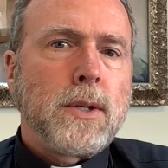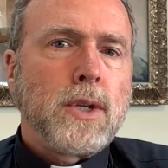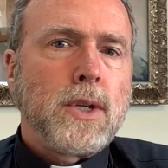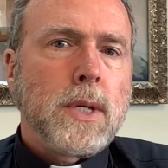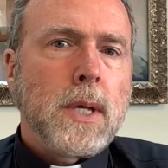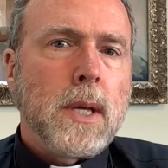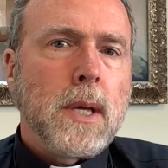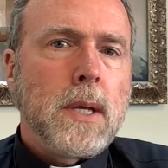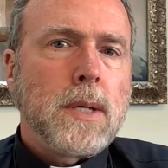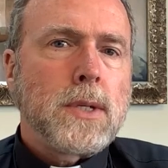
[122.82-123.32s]

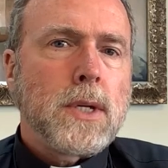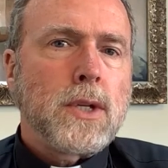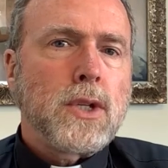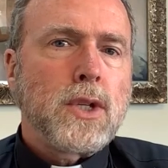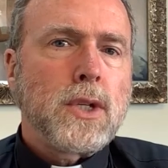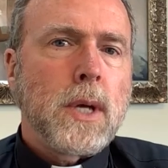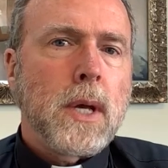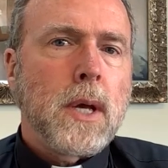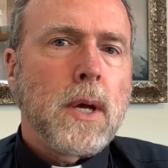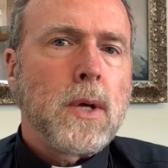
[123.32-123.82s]
Jesus
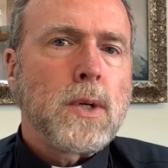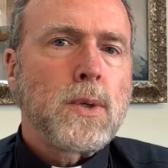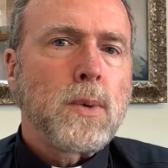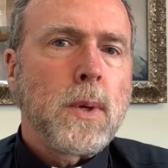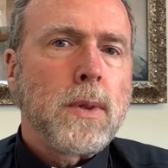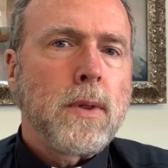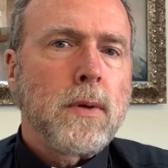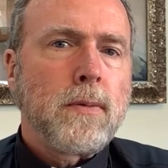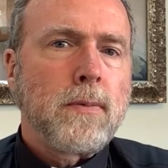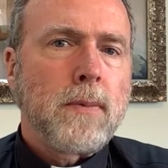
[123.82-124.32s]
shares
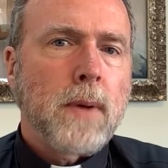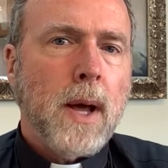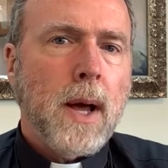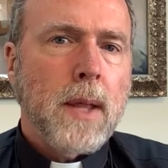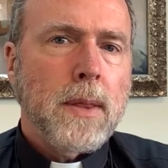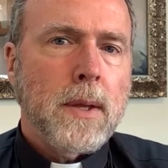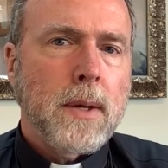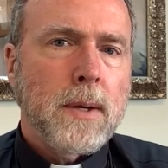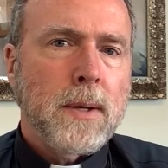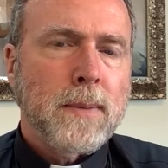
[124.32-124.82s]
with the
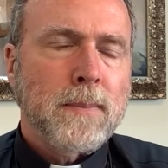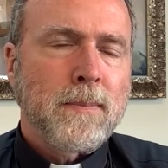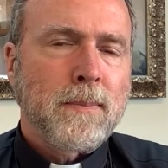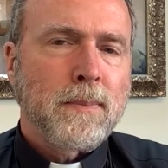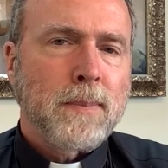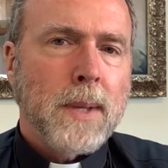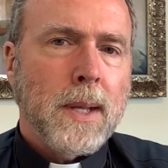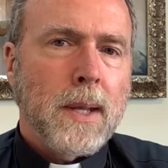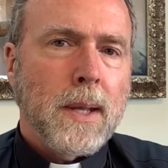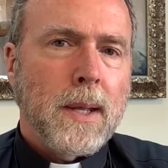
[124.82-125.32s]
Father
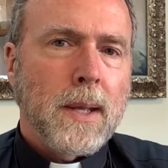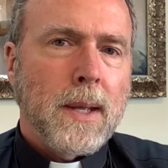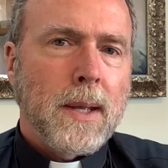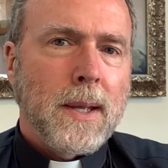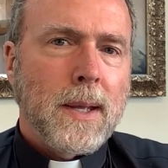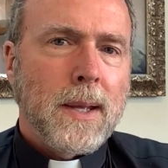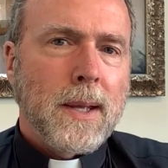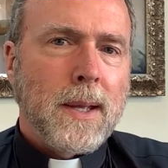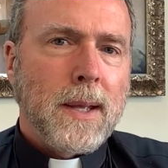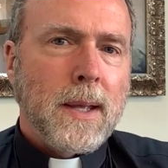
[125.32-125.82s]

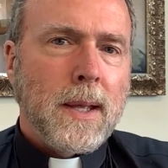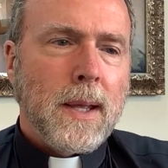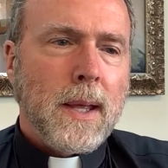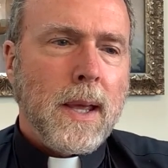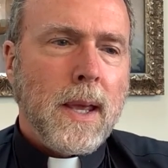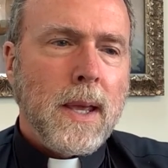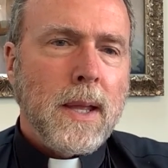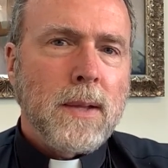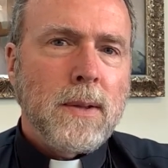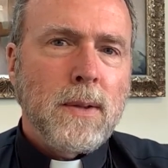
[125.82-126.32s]

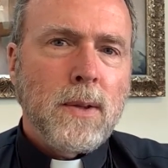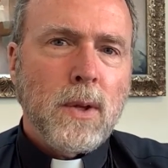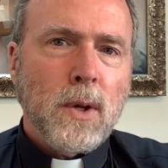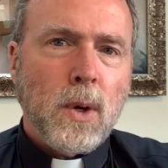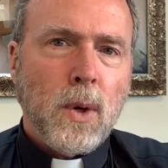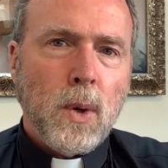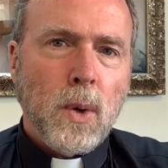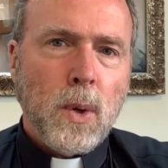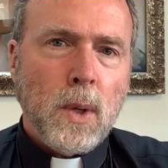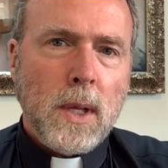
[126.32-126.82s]
in the
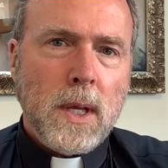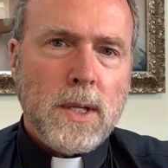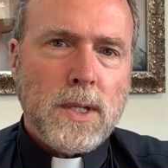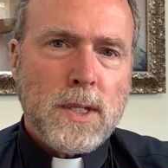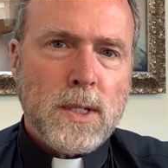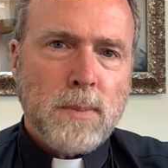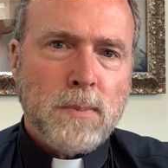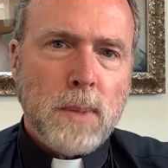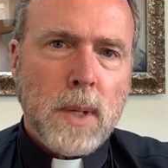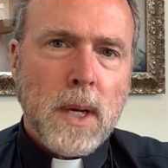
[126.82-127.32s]
Holy
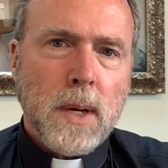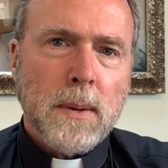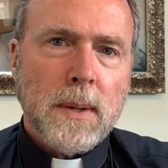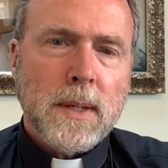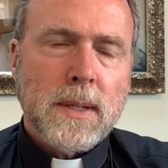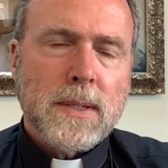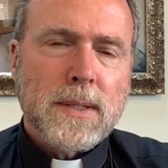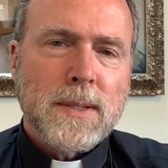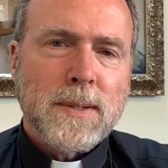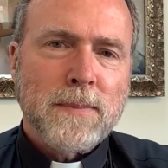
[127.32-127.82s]

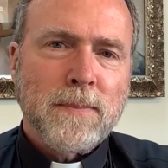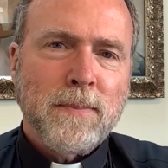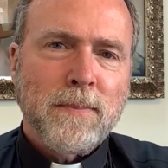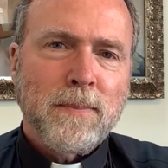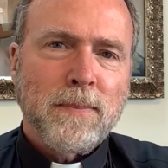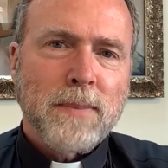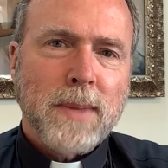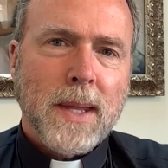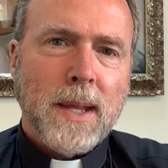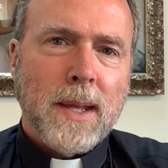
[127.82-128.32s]
Spirit.
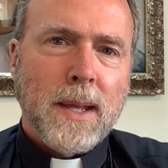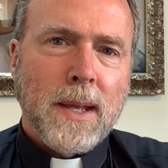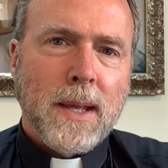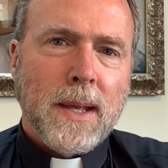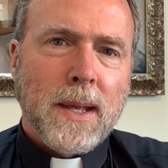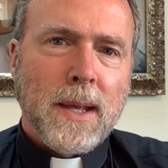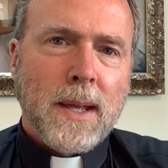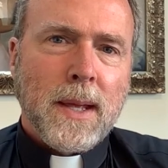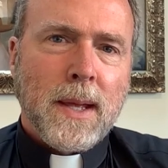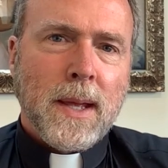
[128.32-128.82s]

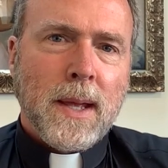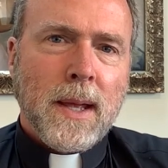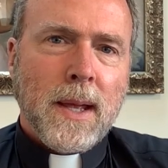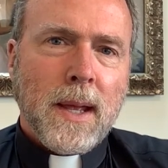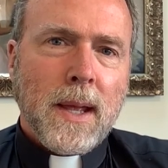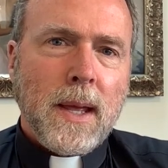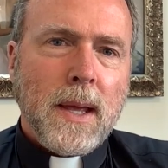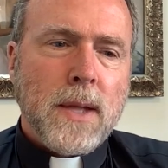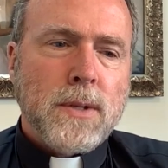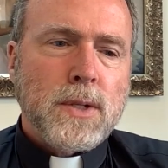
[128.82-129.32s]

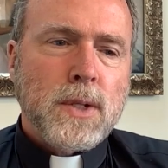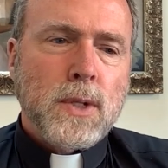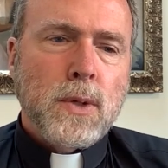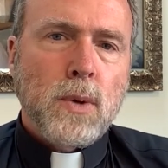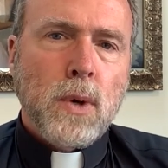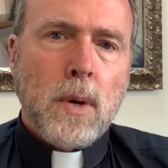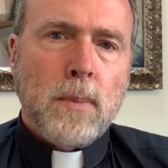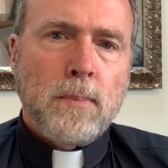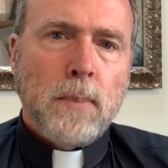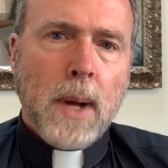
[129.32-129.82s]
It's
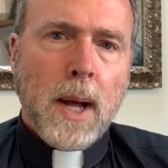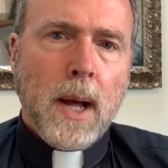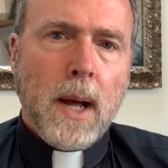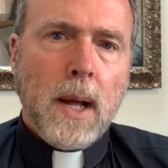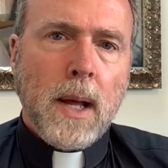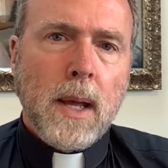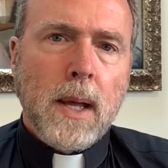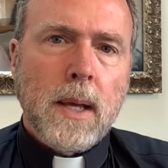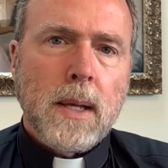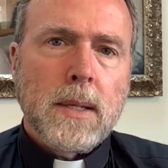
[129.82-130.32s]
to
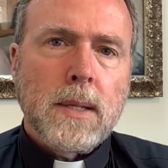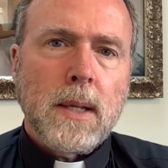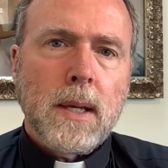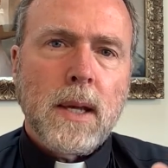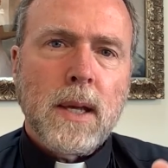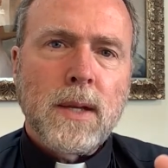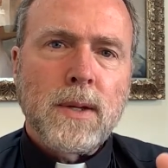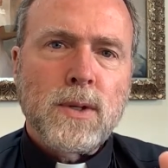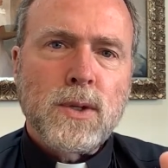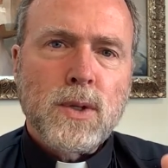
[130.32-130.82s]
abide
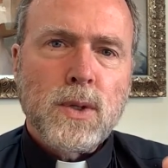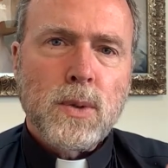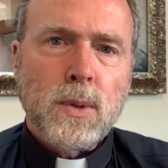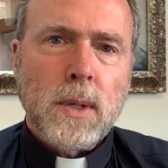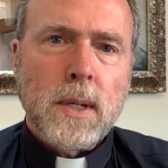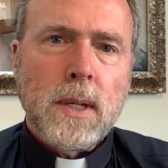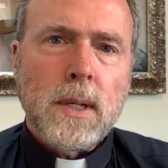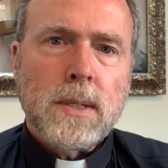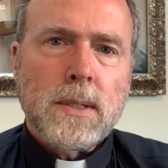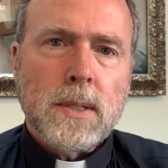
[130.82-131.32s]
in
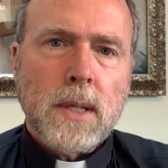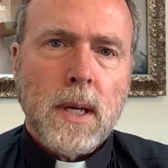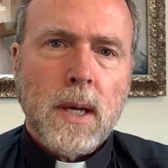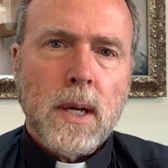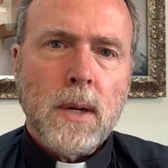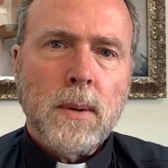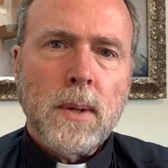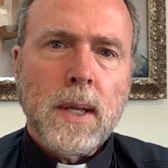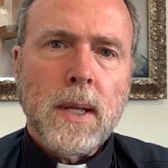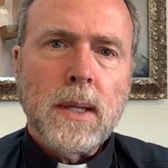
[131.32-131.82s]

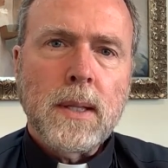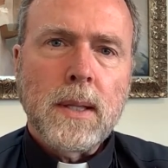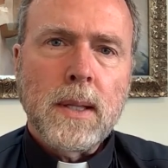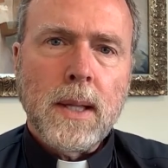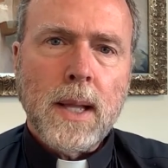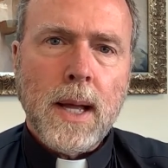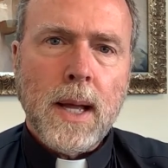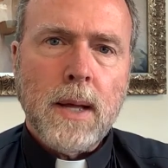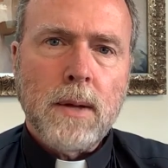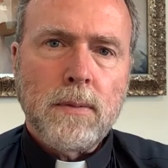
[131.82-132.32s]
Trinitarian
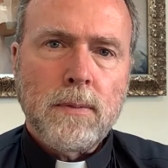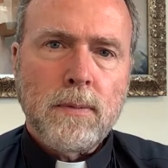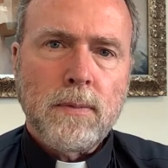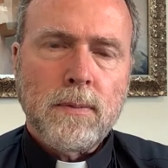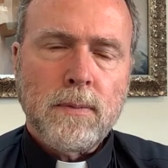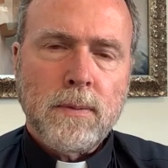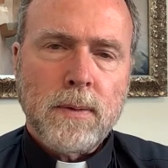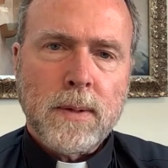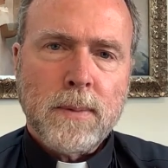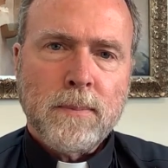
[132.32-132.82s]

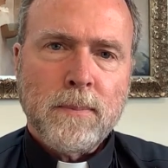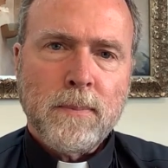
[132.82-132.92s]
love.